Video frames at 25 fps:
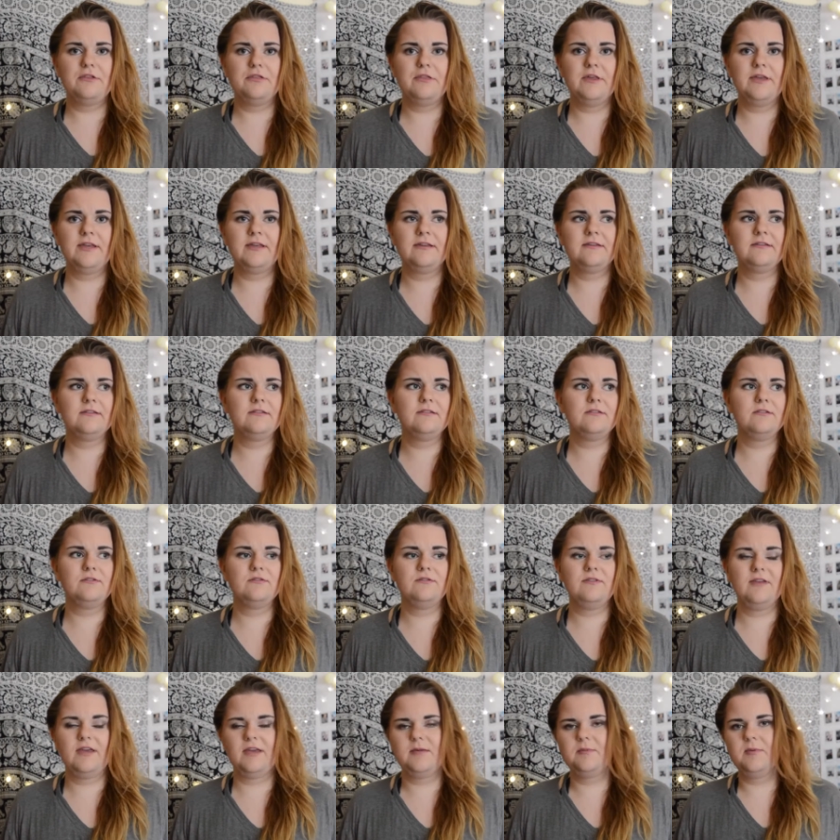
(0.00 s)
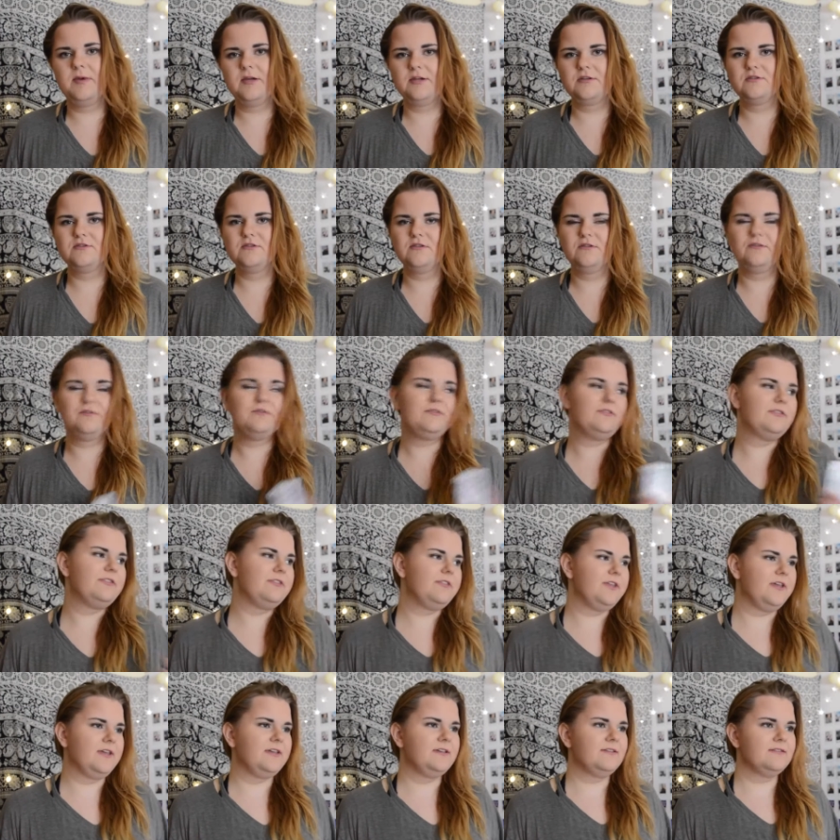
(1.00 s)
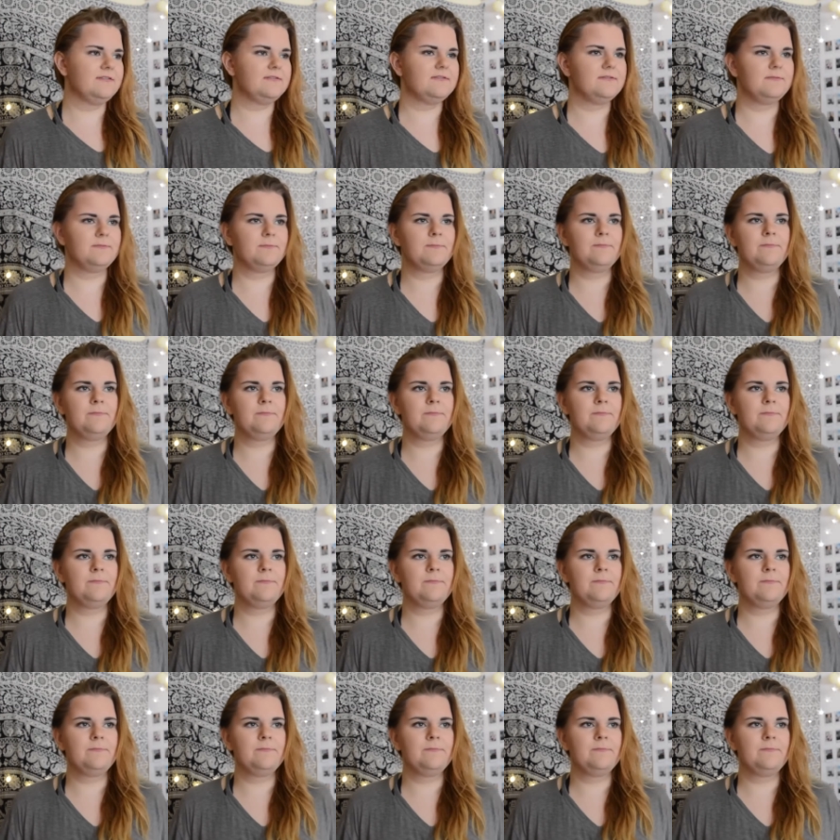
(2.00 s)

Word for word: thing to take pictures of things